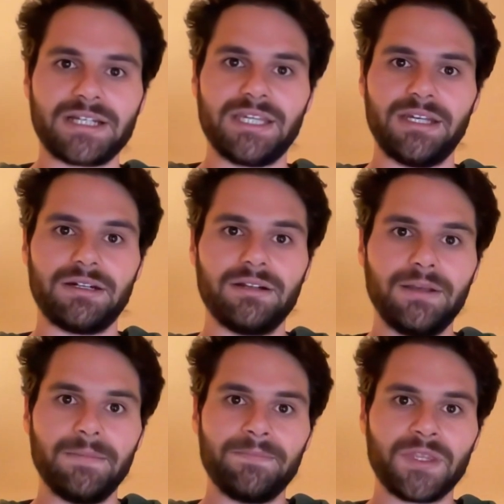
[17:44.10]
here,
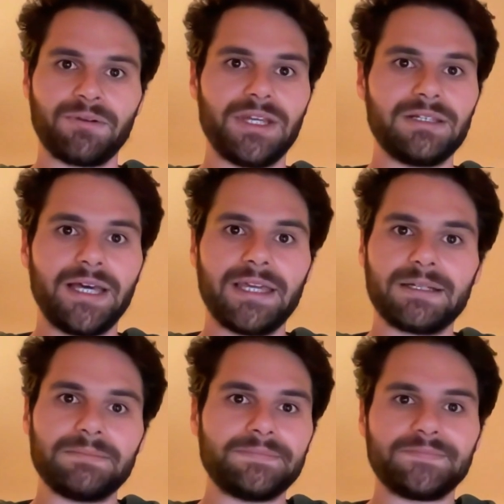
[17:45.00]
where they're like,
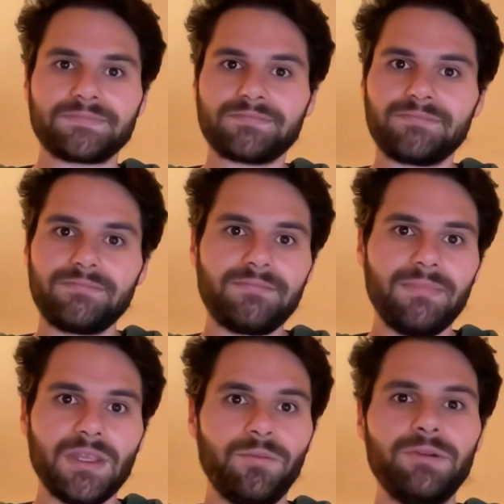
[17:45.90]

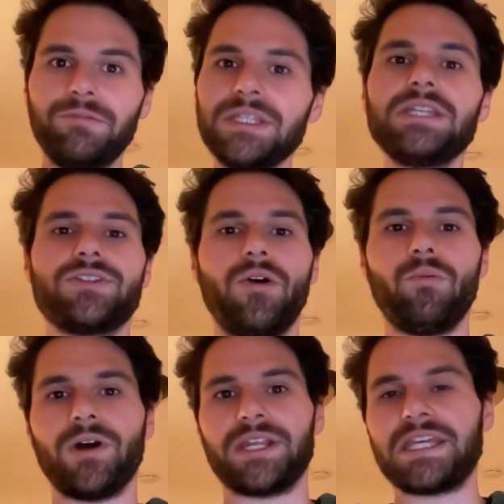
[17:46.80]
we really don't
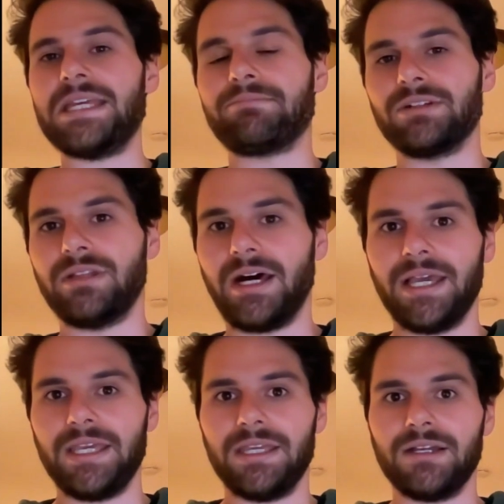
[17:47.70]
want to keep
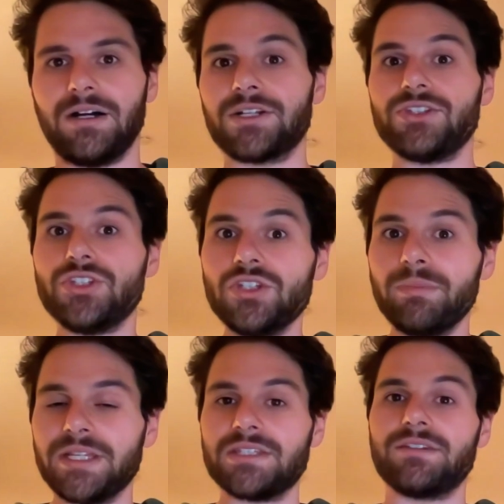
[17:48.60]
relying on
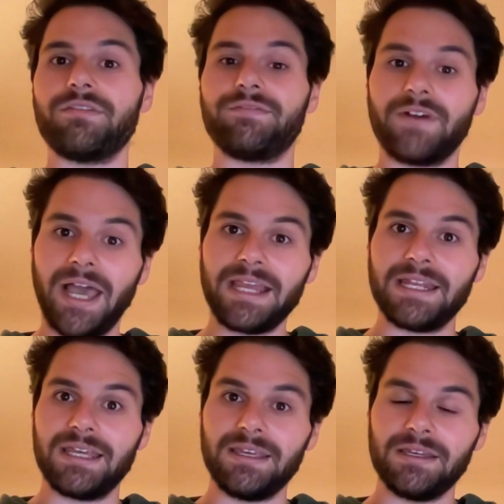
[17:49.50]
humans
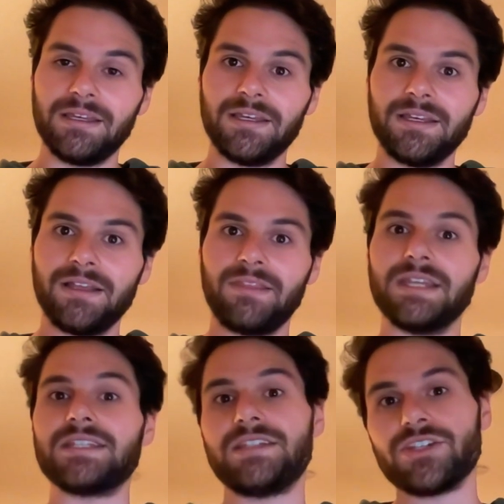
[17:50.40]
defining the
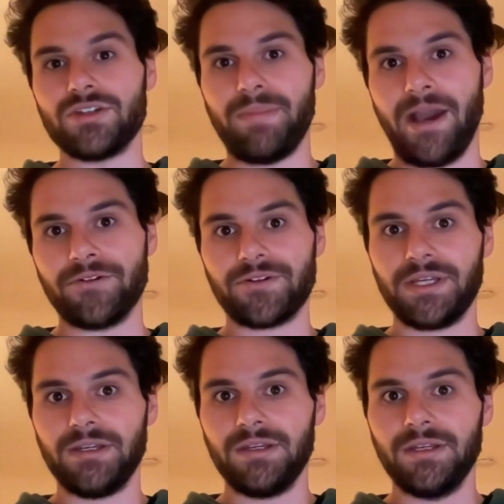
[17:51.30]
decision
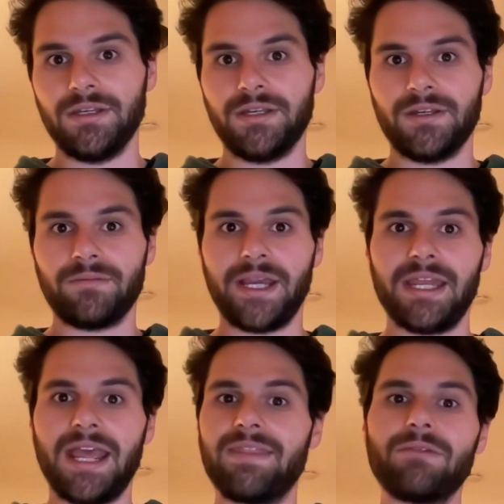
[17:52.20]
boundary, right?
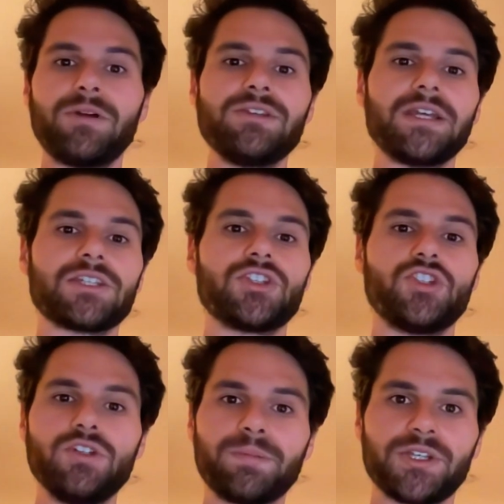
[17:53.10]
And then when you get to
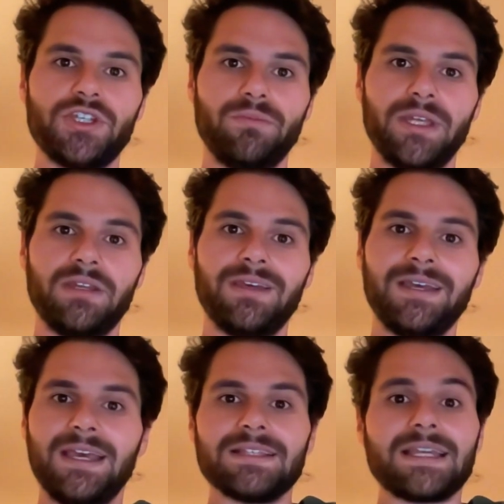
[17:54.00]
superhuman,
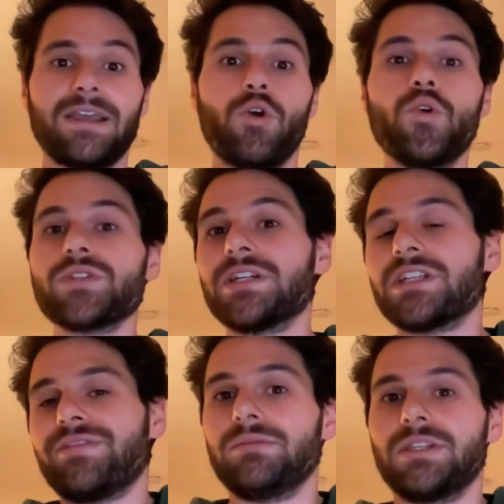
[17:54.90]
it's like, who's going to
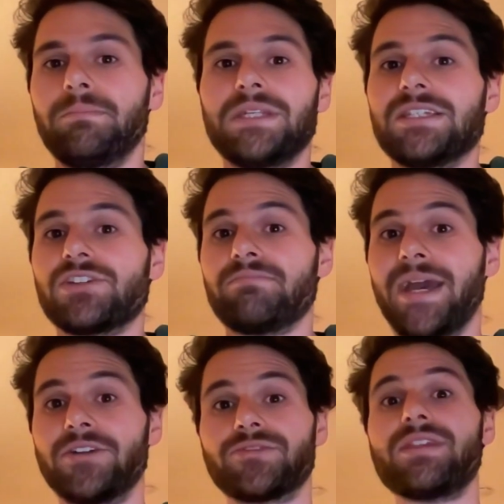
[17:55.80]
define the decision
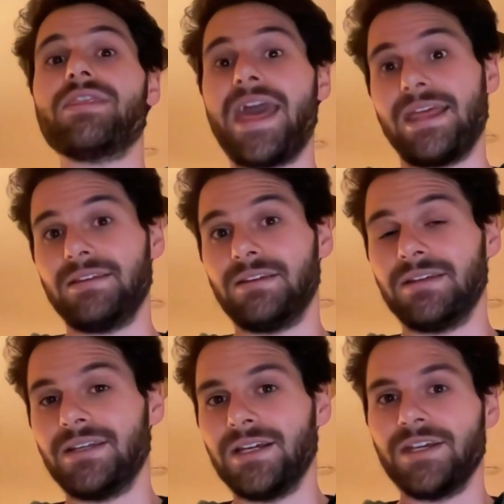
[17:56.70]
boundary then?
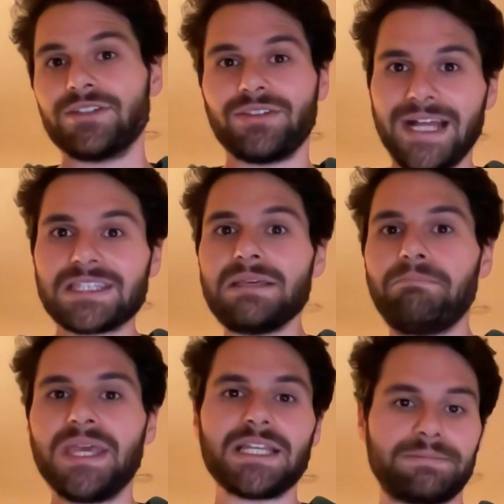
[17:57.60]
So that's the
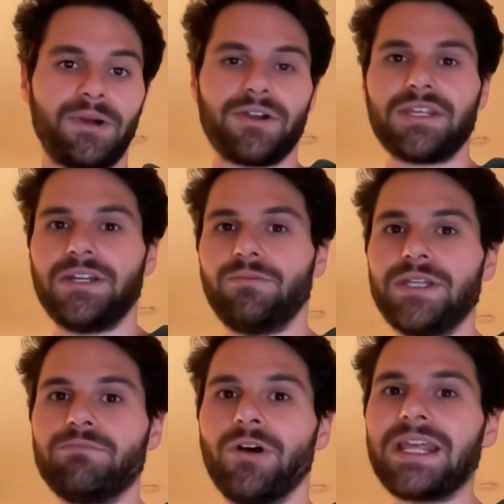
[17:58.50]
biggest part here. We
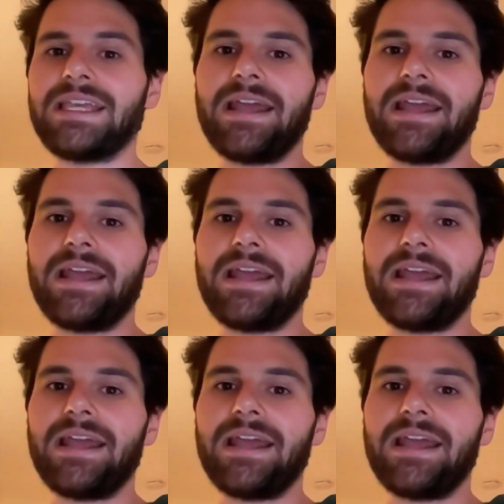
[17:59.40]
want to get